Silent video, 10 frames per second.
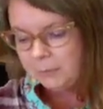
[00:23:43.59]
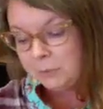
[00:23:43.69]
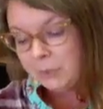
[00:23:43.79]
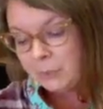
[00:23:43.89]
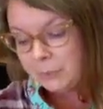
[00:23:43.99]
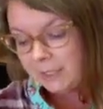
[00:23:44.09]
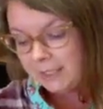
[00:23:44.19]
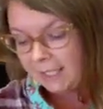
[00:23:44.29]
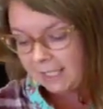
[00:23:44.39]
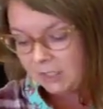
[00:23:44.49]
Mitsui
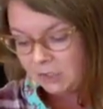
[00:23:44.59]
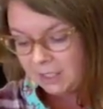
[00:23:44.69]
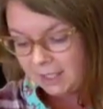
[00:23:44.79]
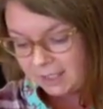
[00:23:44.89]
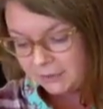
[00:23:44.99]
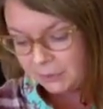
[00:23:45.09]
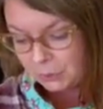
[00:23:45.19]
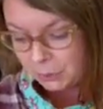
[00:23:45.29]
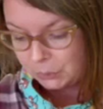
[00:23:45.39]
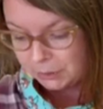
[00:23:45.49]
and Eiji liked the
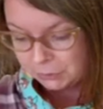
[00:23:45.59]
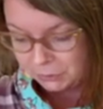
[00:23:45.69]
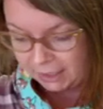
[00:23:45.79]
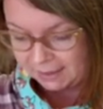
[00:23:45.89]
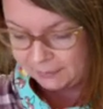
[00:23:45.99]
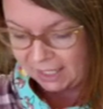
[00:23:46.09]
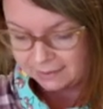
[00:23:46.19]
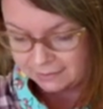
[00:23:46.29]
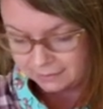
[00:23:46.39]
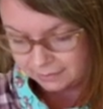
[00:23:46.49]
golden crane
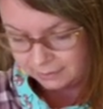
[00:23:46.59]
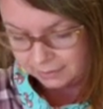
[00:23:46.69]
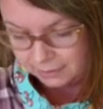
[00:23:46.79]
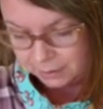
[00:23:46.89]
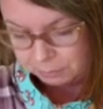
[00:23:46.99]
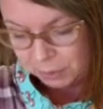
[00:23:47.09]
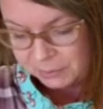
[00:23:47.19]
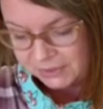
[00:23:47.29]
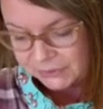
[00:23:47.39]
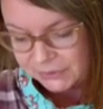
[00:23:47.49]
best, but
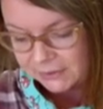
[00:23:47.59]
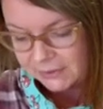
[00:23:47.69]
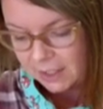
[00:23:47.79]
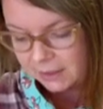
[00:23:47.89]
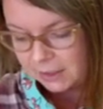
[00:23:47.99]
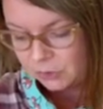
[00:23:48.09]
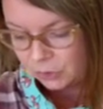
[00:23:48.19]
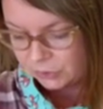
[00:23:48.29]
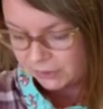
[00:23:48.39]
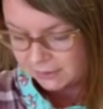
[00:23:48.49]
Mrs. Sasaki
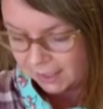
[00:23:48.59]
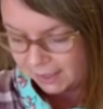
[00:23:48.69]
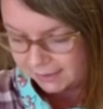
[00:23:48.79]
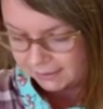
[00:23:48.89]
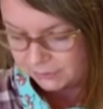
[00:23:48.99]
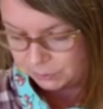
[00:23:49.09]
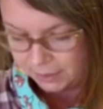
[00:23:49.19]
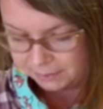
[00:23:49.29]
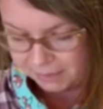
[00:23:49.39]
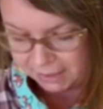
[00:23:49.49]
chose the tiniest
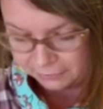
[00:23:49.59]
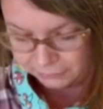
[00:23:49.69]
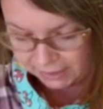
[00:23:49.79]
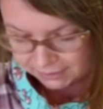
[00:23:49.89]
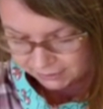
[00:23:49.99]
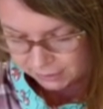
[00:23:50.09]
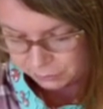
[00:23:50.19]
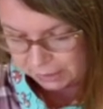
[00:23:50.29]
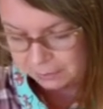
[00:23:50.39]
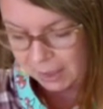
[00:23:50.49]
one made of fancy
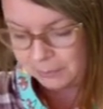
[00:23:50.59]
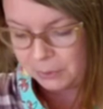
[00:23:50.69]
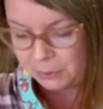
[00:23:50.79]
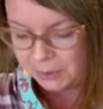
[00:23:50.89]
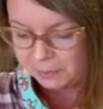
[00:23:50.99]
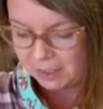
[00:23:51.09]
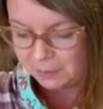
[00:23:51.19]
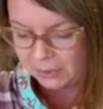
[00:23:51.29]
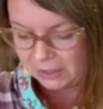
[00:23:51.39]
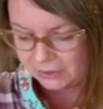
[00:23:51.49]
green paper with
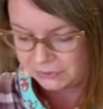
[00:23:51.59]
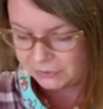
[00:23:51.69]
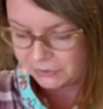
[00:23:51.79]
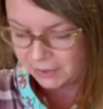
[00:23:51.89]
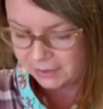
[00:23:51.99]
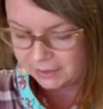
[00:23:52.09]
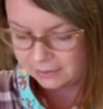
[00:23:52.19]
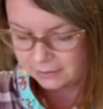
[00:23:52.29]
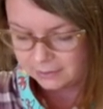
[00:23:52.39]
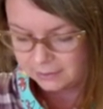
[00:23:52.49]
pink parasols on it.
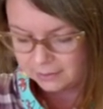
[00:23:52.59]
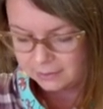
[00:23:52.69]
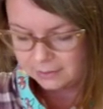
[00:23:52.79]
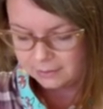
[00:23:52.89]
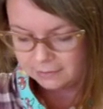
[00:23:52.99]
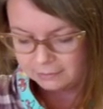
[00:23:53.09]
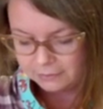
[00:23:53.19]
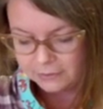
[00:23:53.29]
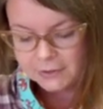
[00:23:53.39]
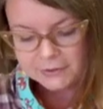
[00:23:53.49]

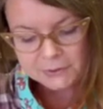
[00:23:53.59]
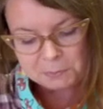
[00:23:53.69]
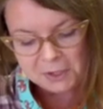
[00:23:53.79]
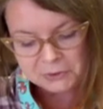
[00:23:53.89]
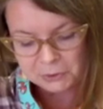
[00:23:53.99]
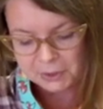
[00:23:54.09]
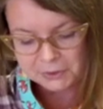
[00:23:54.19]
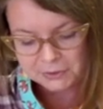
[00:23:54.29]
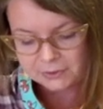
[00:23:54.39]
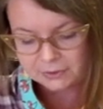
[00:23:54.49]
"This is my
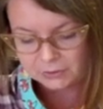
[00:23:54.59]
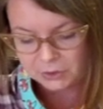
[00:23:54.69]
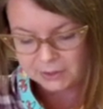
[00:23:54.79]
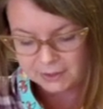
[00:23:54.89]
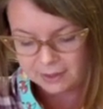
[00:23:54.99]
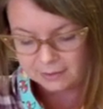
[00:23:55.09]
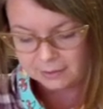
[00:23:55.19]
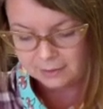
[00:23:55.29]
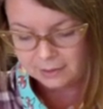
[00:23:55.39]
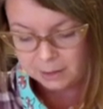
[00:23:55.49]
choice," she said,
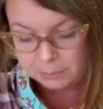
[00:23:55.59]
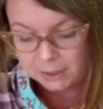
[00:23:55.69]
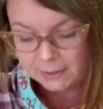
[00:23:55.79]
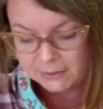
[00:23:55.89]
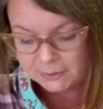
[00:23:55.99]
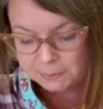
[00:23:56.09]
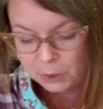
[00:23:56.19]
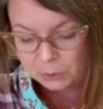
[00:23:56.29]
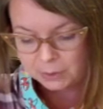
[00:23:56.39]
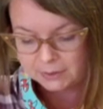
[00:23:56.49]
"because
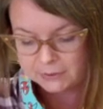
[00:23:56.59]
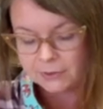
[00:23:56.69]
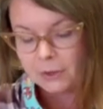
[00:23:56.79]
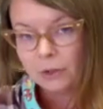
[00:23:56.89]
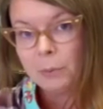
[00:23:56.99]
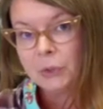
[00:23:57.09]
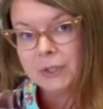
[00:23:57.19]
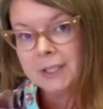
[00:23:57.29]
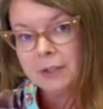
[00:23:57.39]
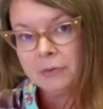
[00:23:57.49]
small ones are the
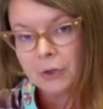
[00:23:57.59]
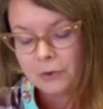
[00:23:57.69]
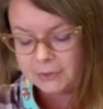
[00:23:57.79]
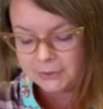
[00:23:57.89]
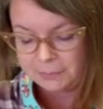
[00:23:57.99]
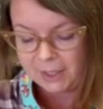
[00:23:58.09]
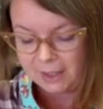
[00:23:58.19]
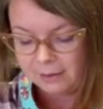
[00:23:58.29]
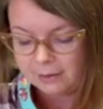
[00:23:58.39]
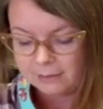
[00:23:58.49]
most difficult to
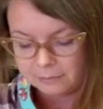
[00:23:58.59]
make."